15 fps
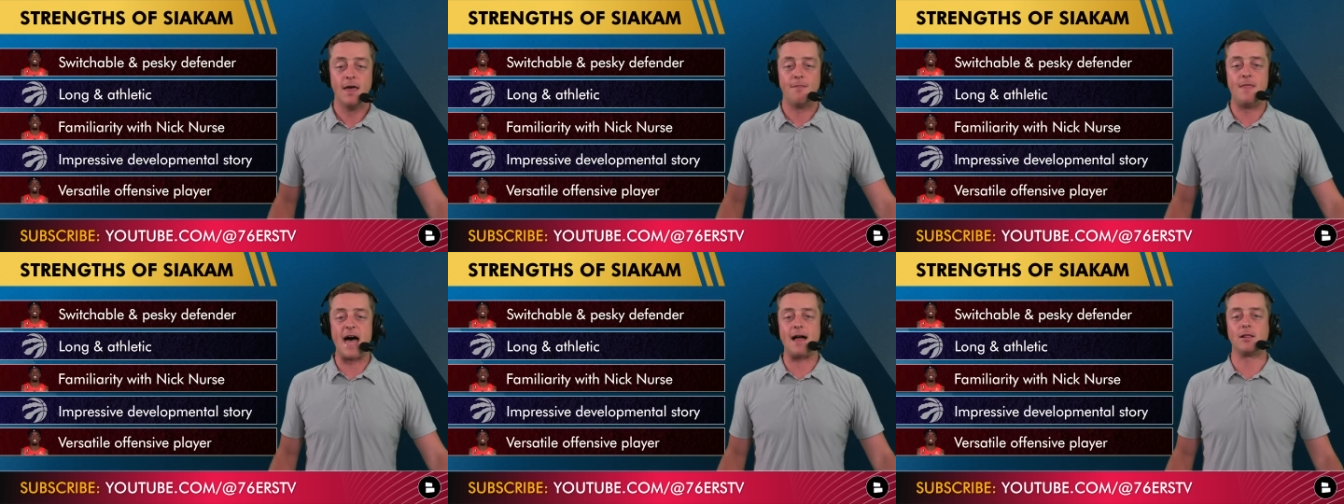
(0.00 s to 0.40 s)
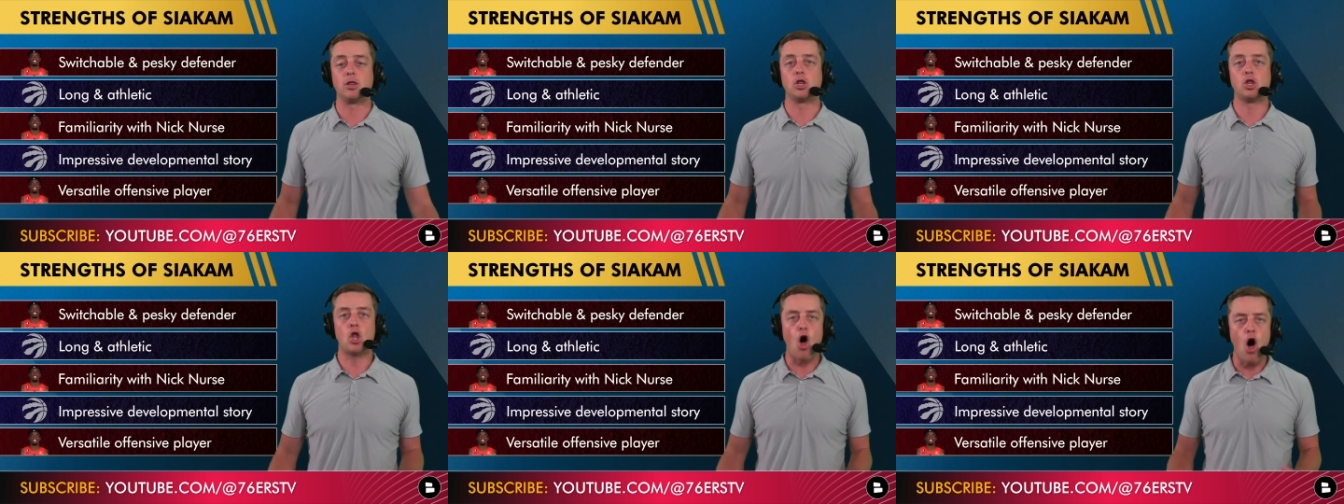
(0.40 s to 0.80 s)
That
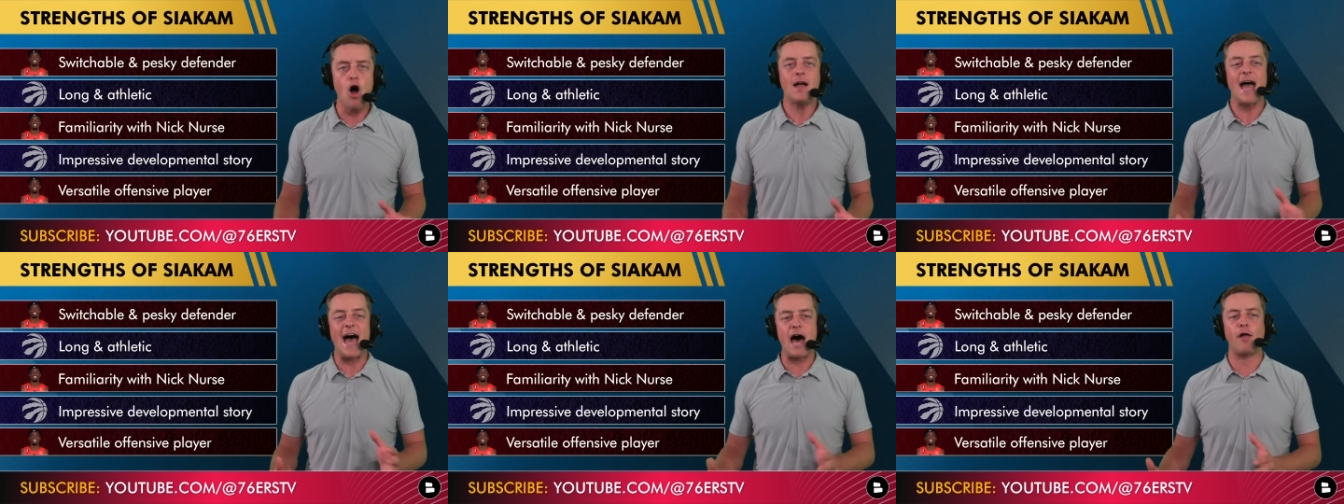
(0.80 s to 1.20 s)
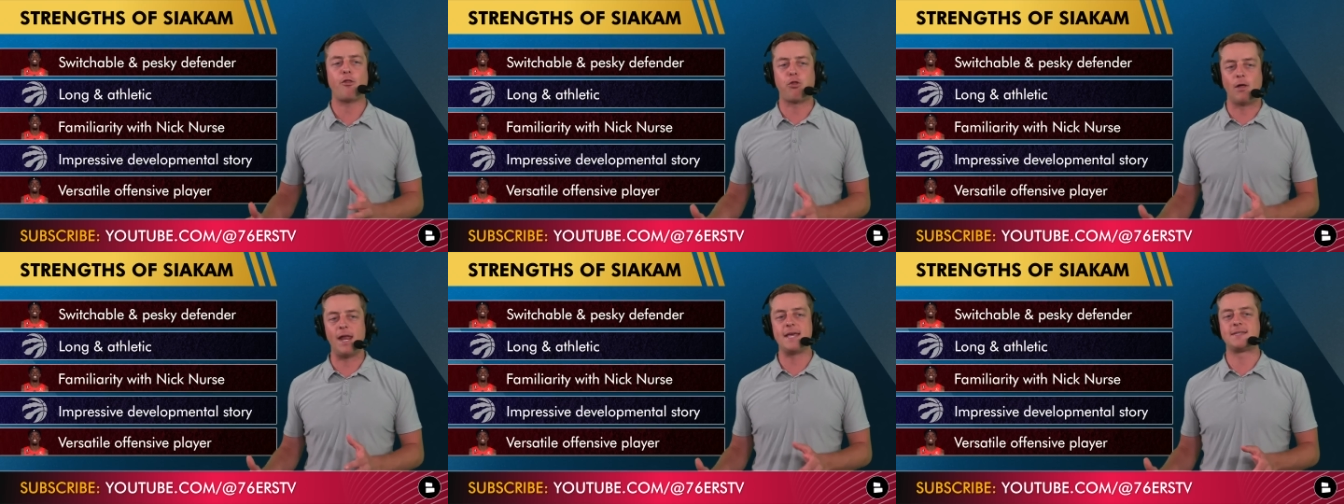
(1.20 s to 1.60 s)
long
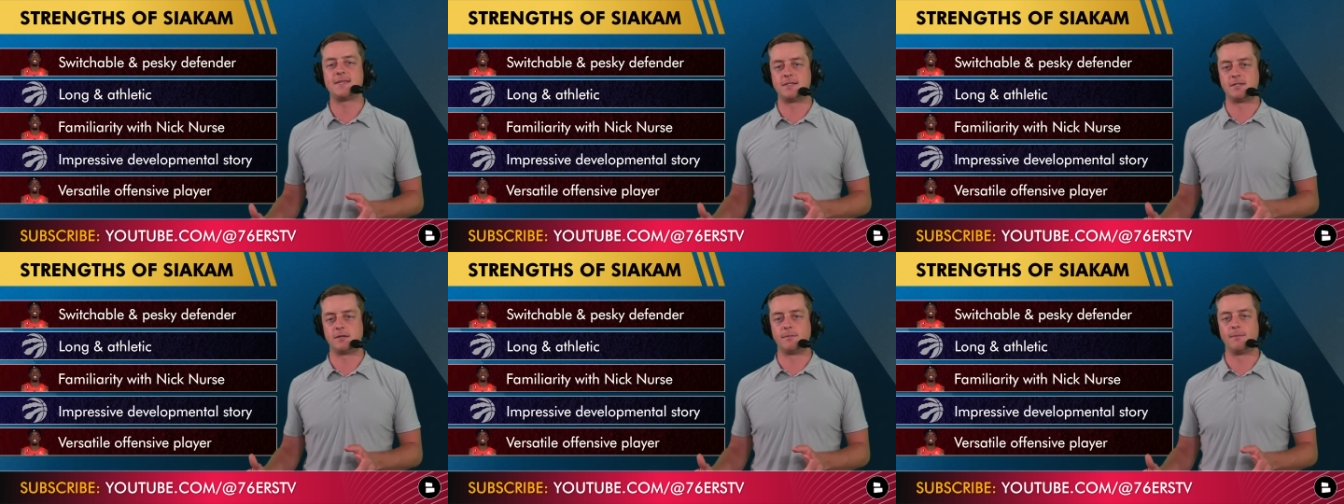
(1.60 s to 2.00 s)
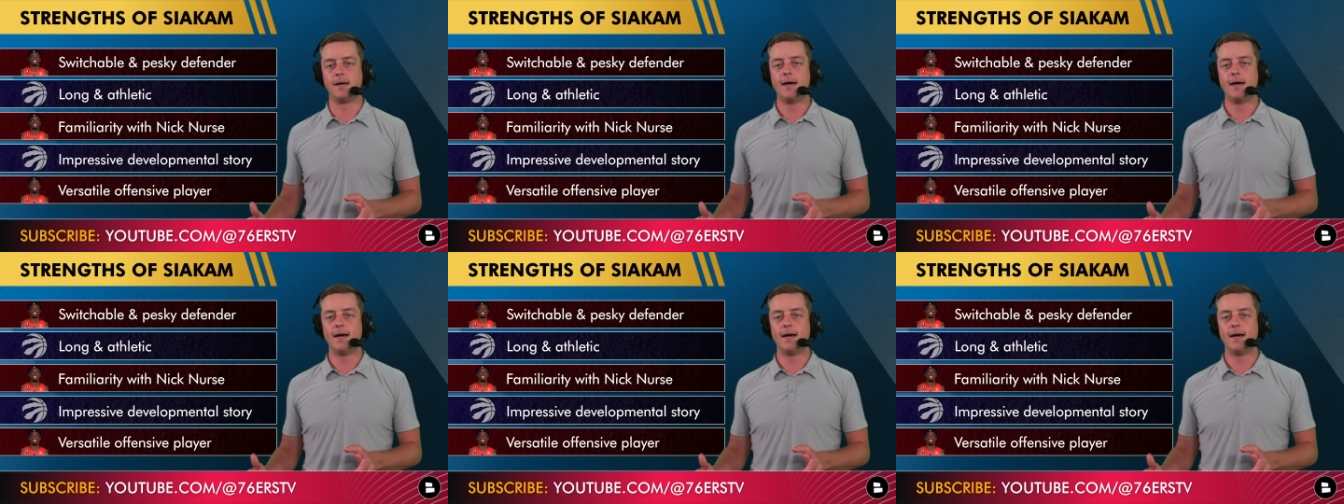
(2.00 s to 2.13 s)
athleticism,